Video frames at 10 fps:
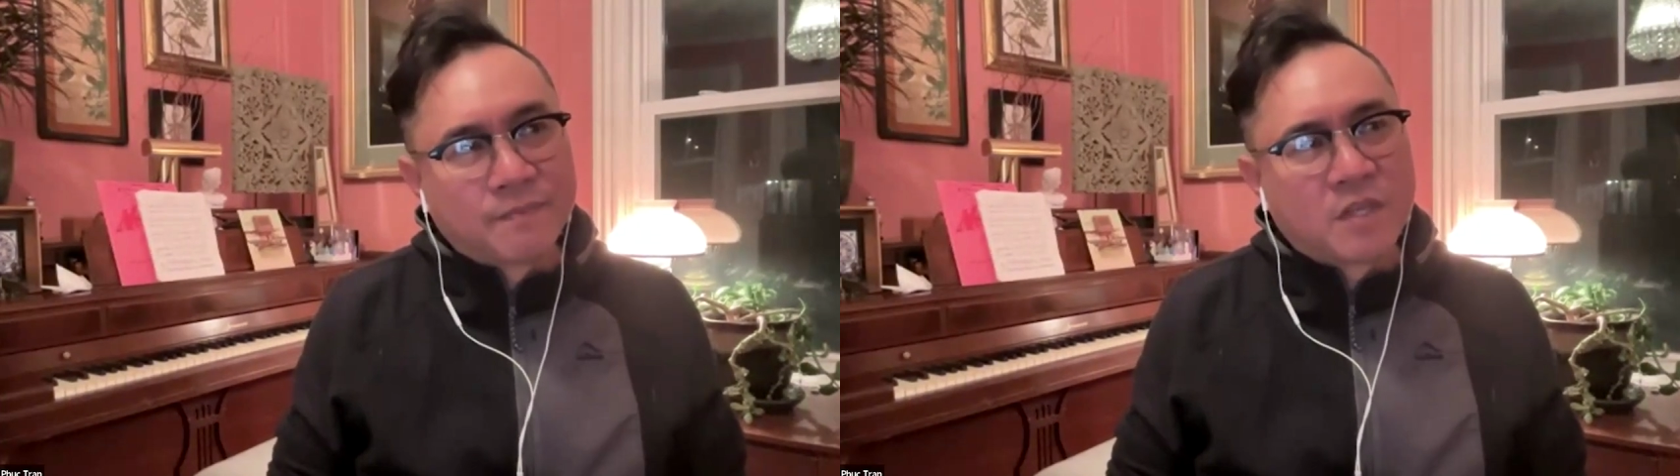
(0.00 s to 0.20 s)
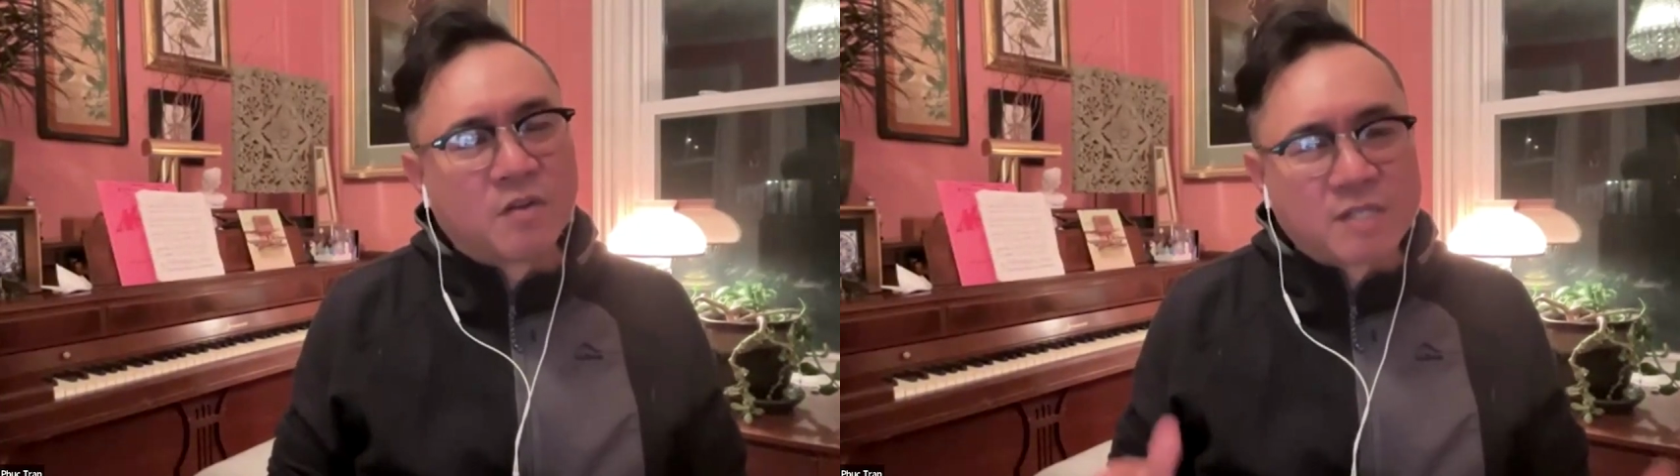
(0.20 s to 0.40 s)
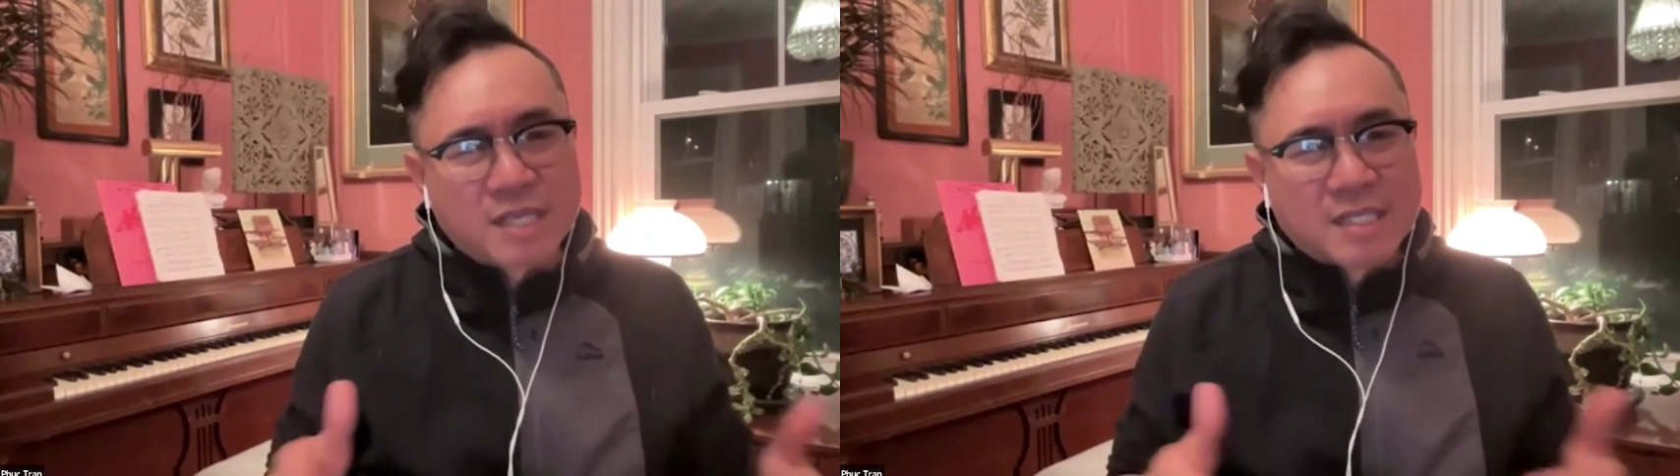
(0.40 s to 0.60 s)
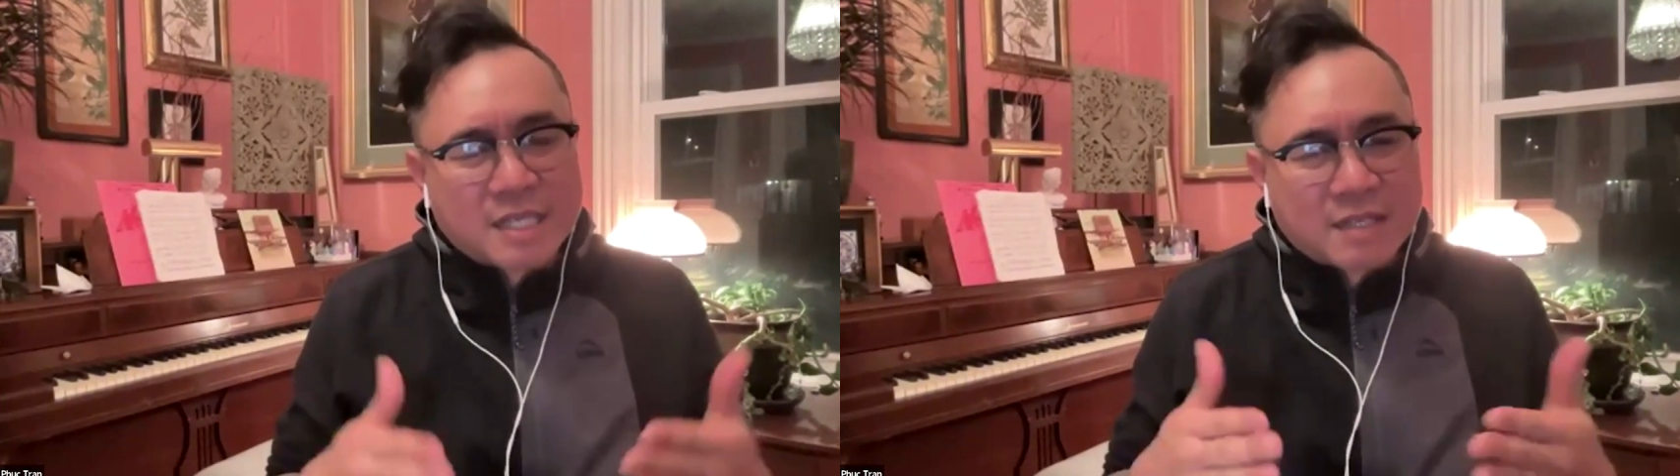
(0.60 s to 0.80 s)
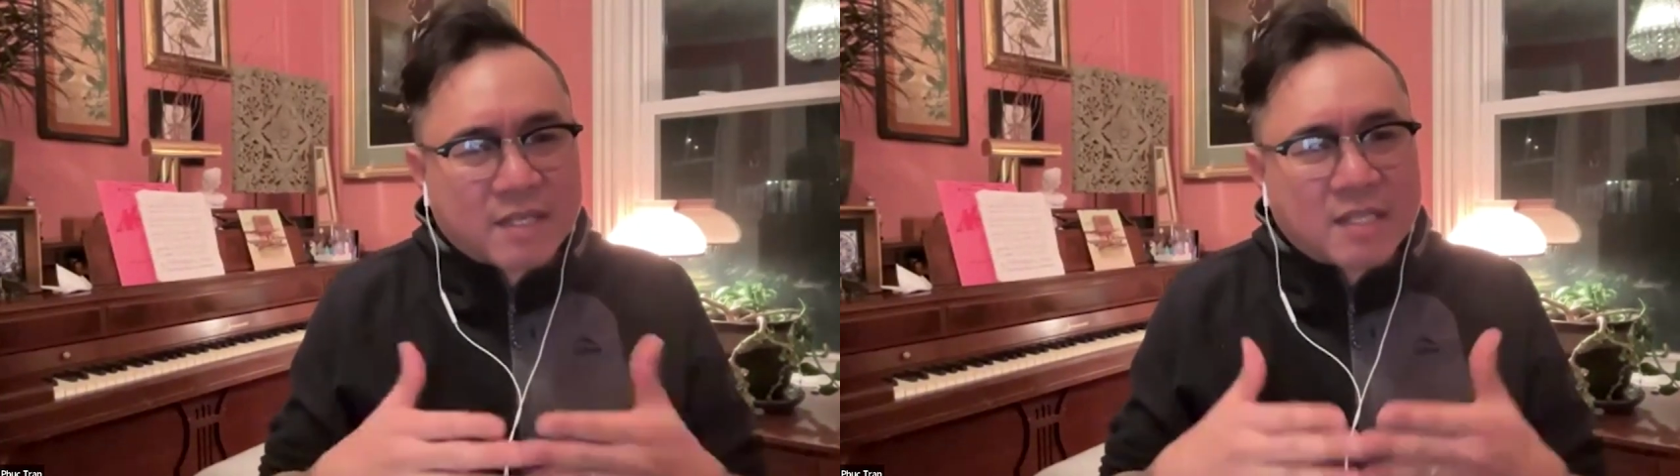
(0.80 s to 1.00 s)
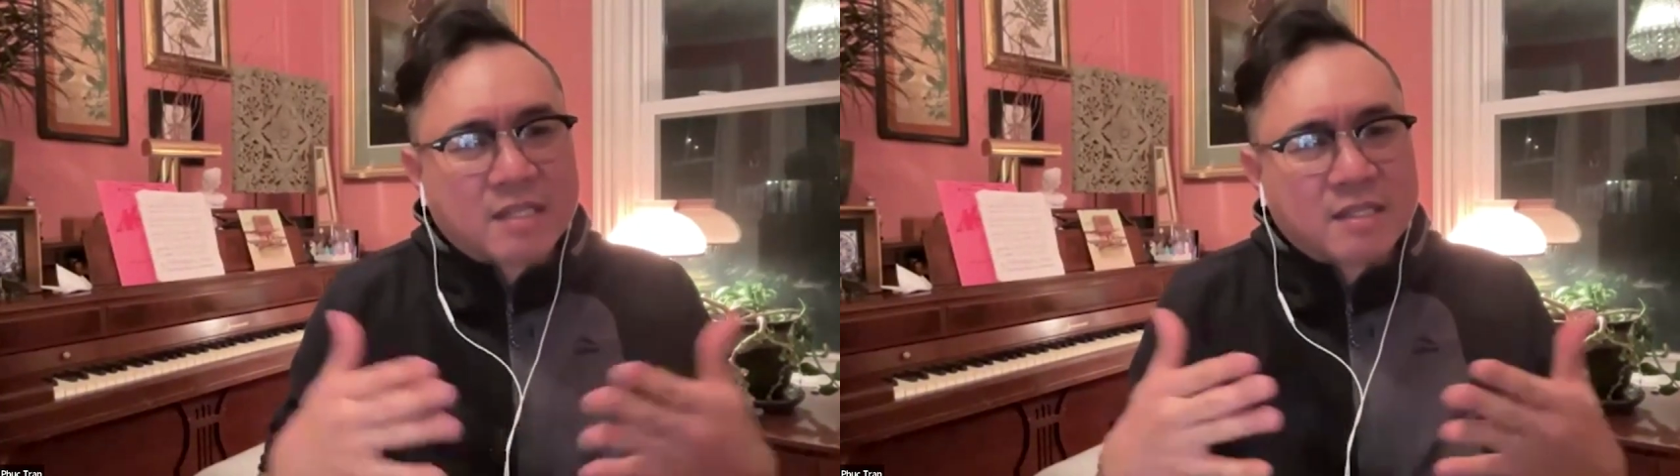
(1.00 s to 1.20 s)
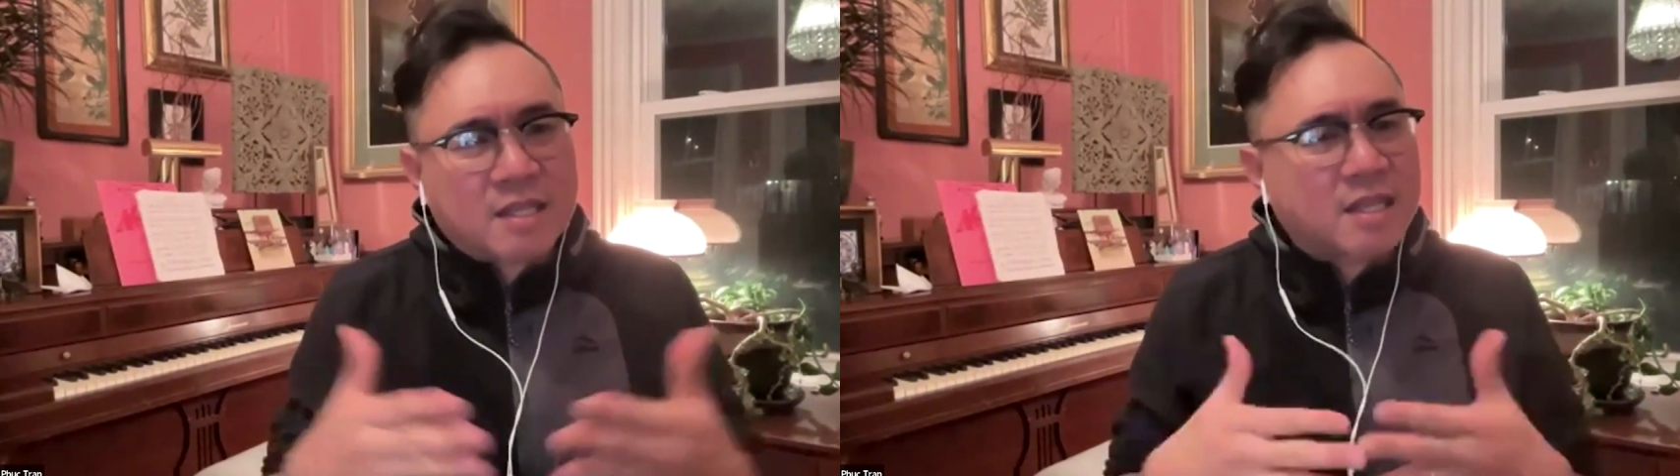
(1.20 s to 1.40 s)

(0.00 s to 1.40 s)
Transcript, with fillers: you know this idea like that